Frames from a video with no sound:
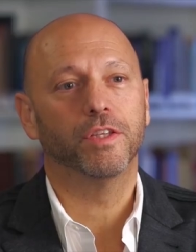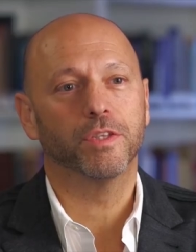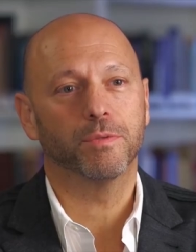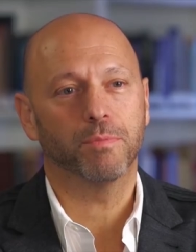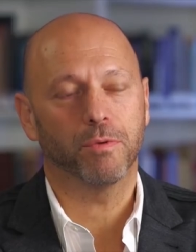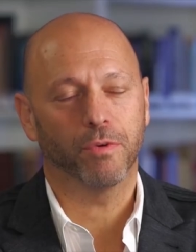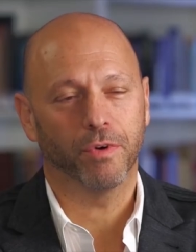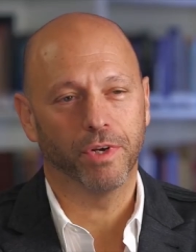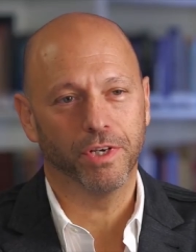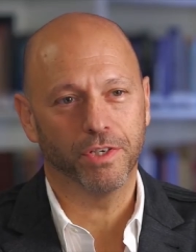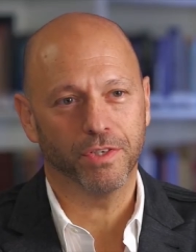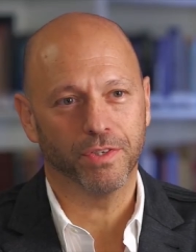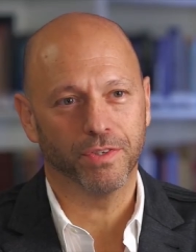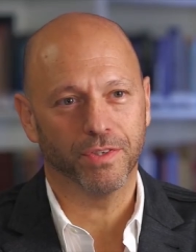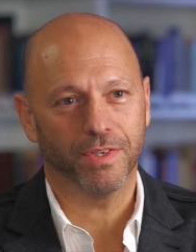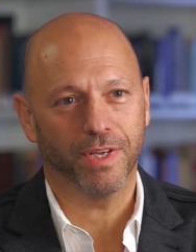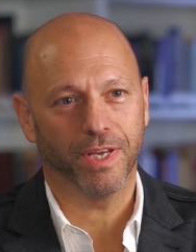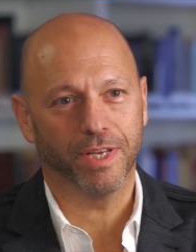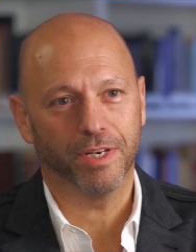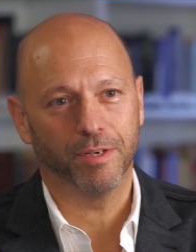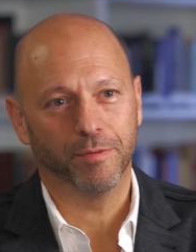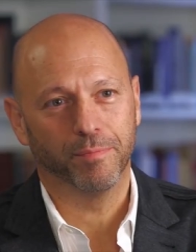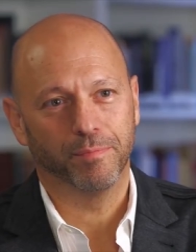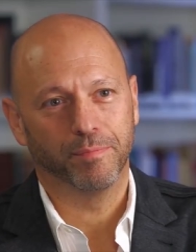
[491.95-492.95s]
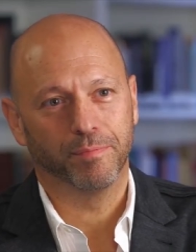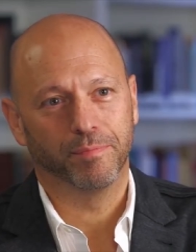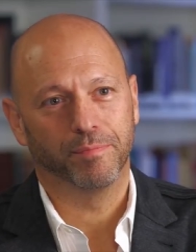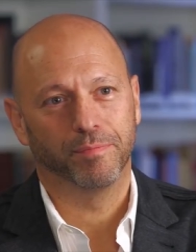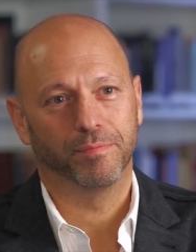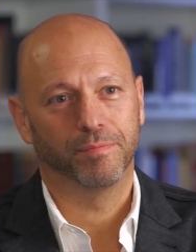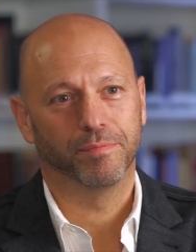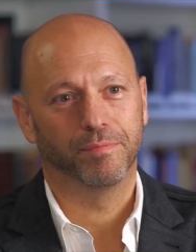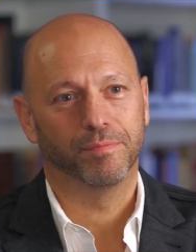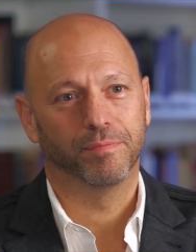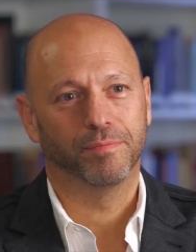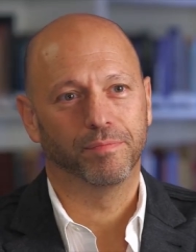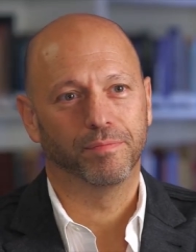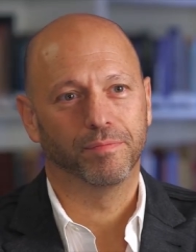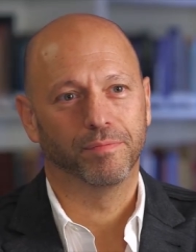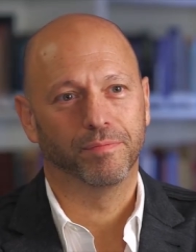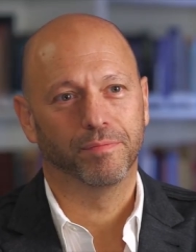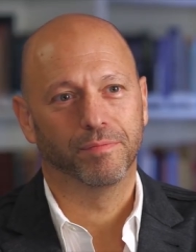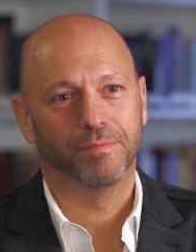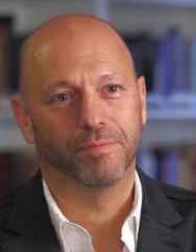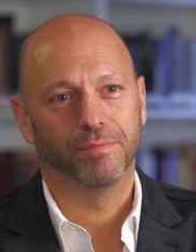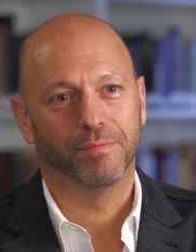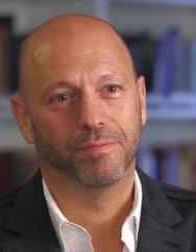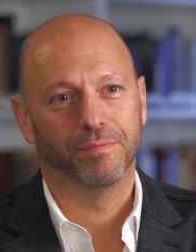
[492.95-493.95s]
the inspiration side? Well, when
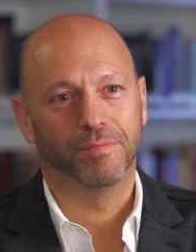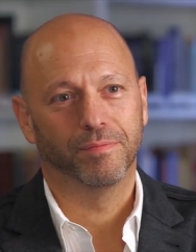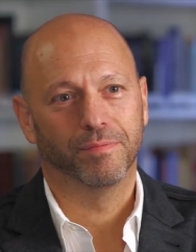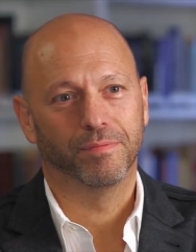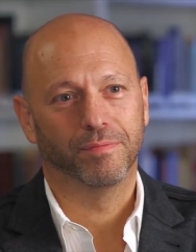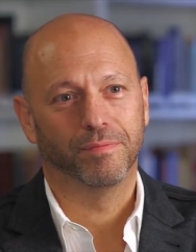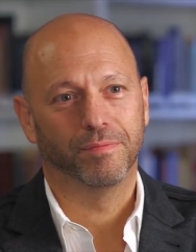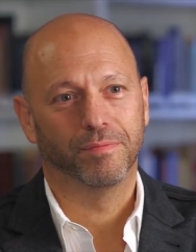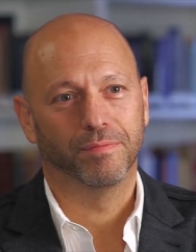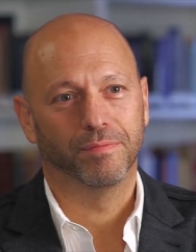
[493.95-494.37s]
they start to